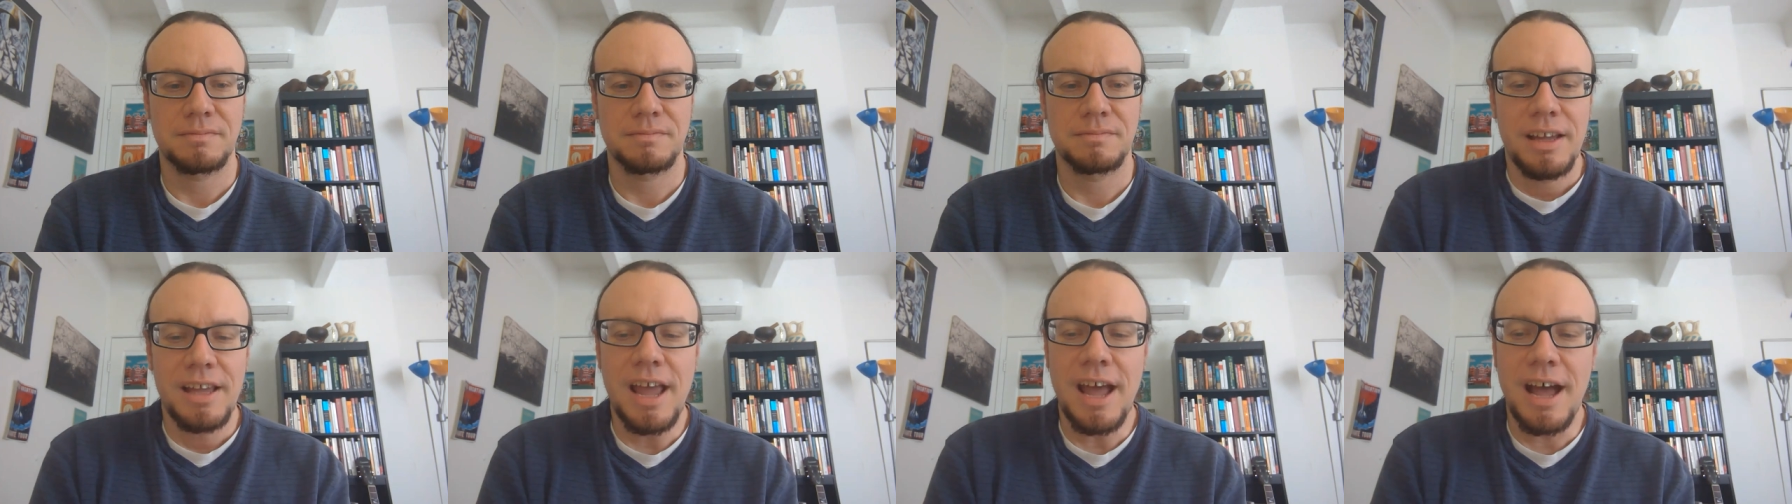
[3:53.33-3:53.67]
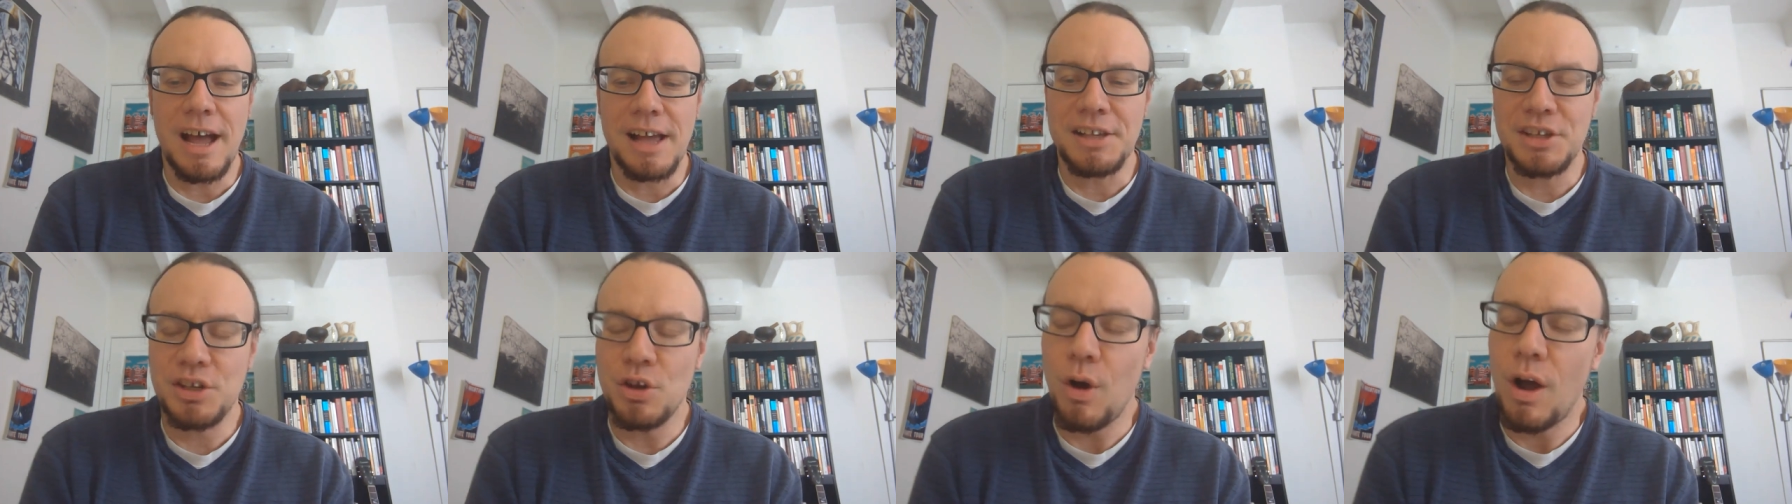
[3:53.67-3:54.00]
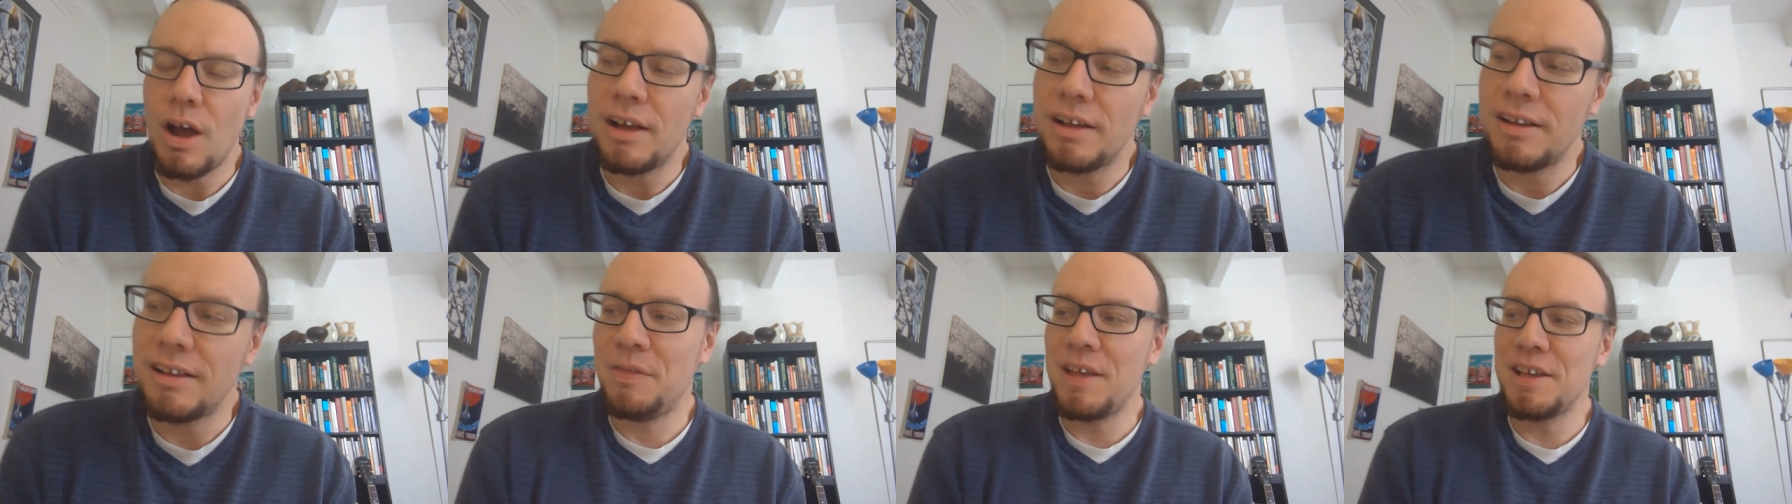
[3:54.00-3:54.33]
Yeah, so
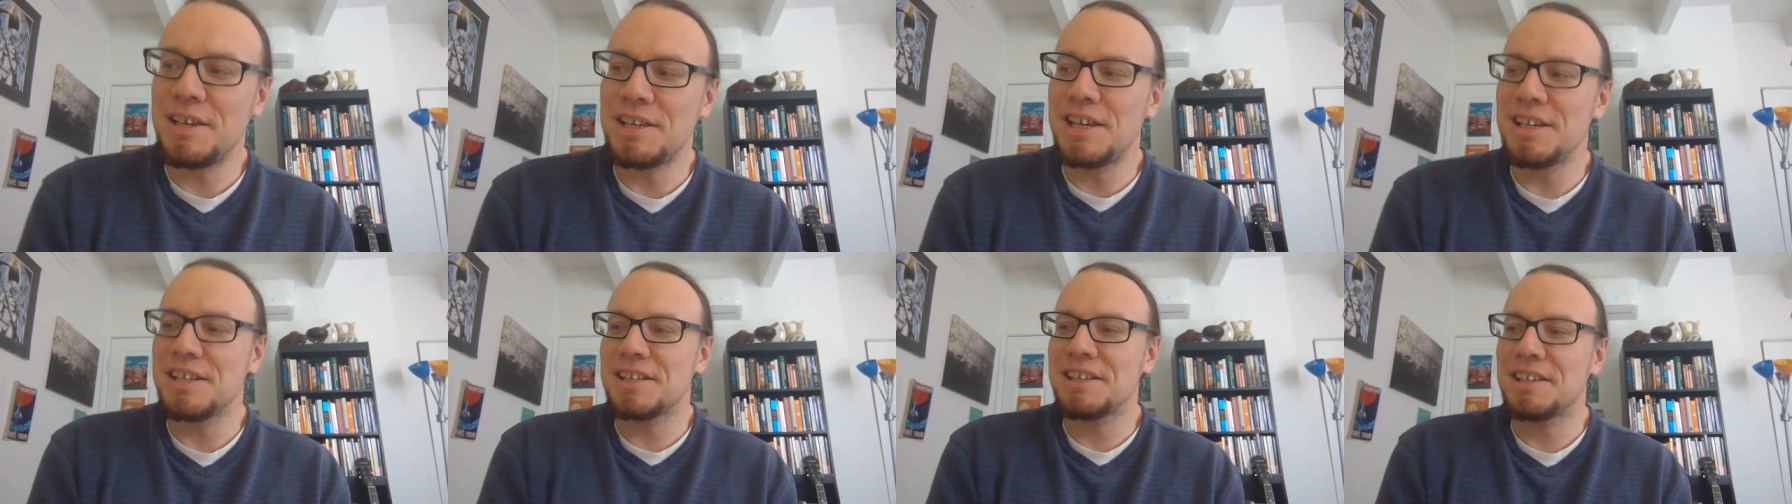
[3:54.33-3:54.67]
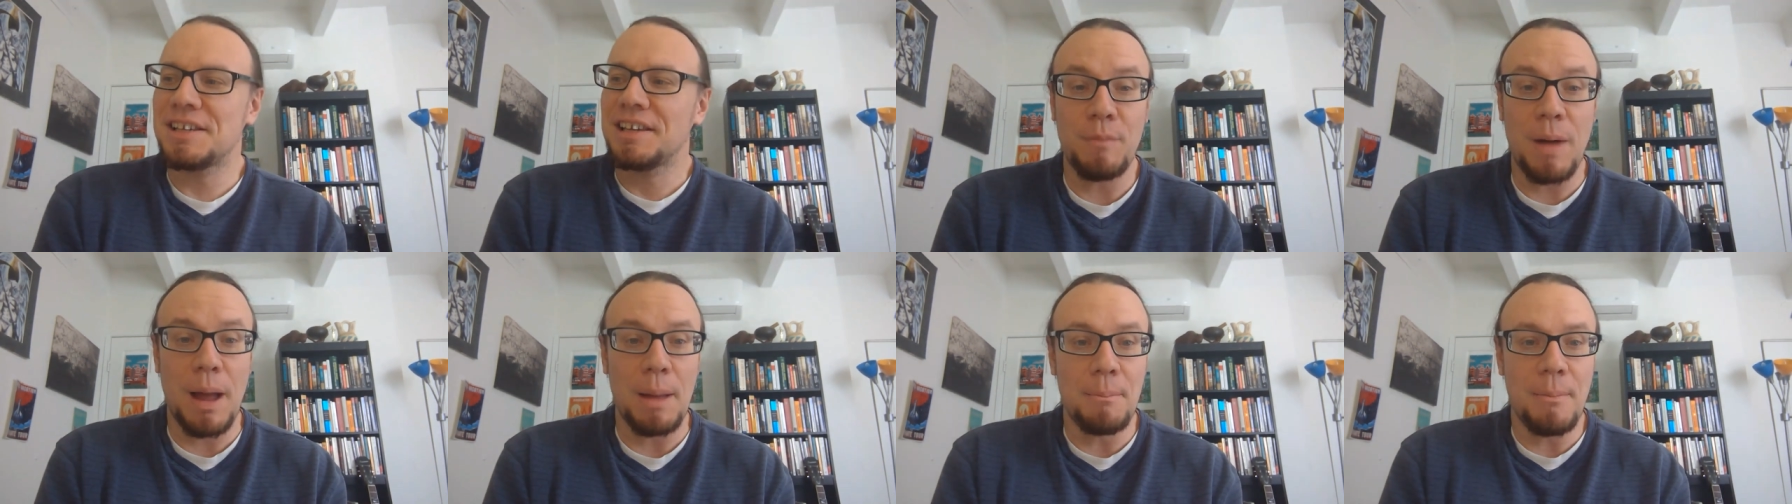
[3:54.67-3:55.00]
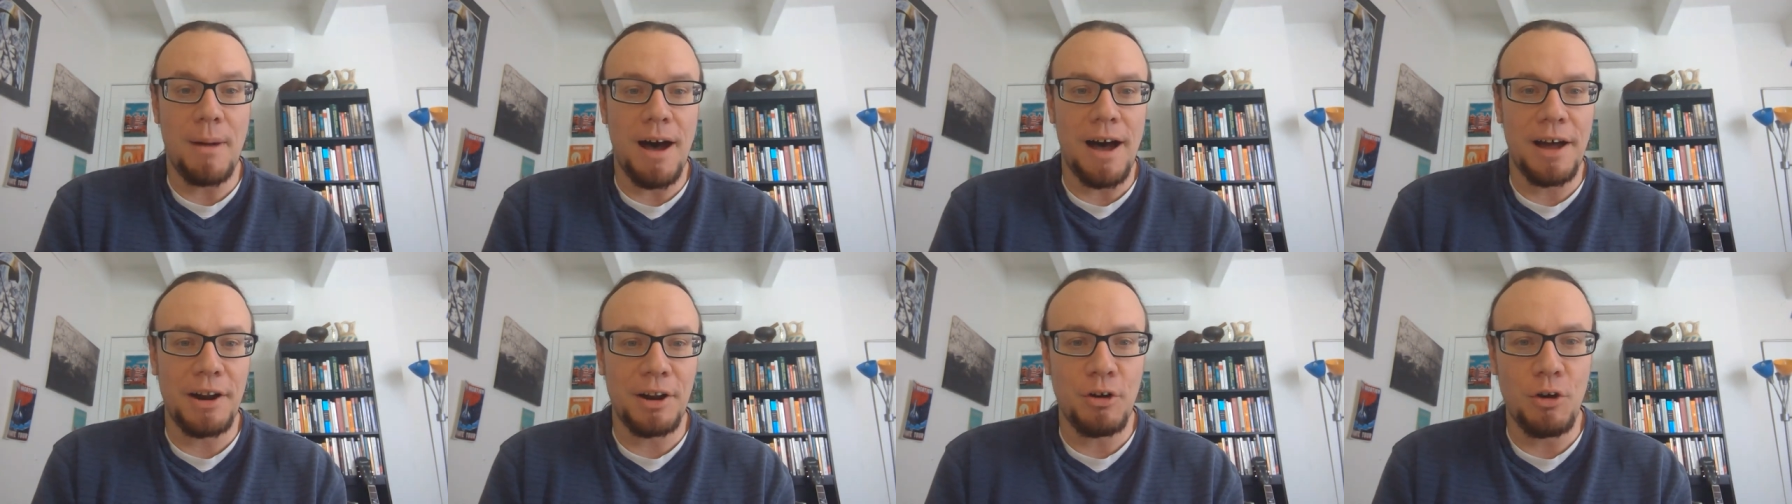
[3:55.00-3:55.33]
this is my
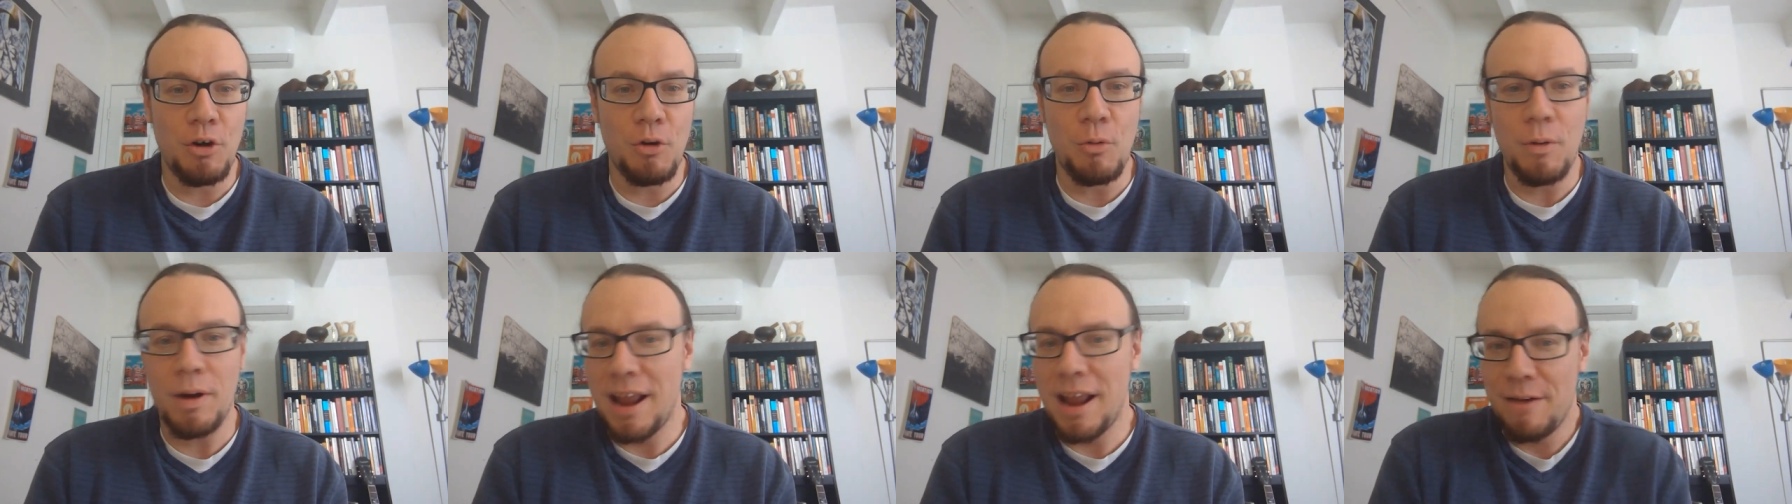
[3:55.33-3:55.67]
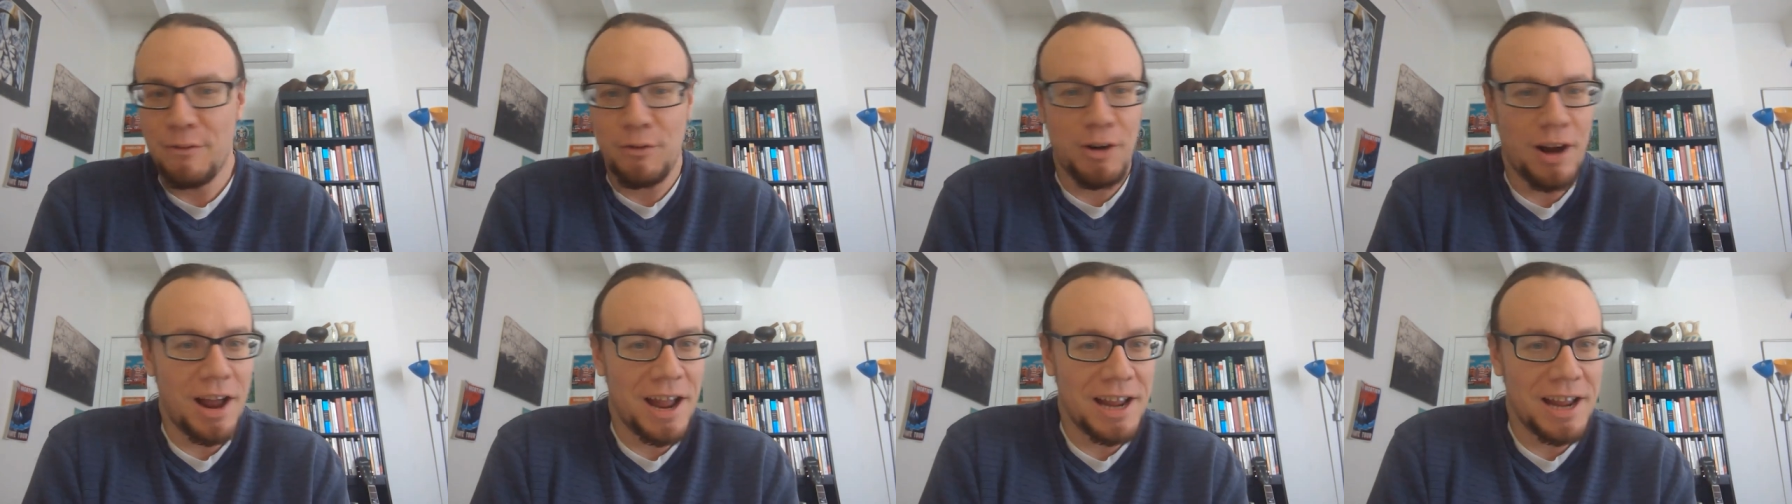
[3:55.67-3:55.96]
motto whenever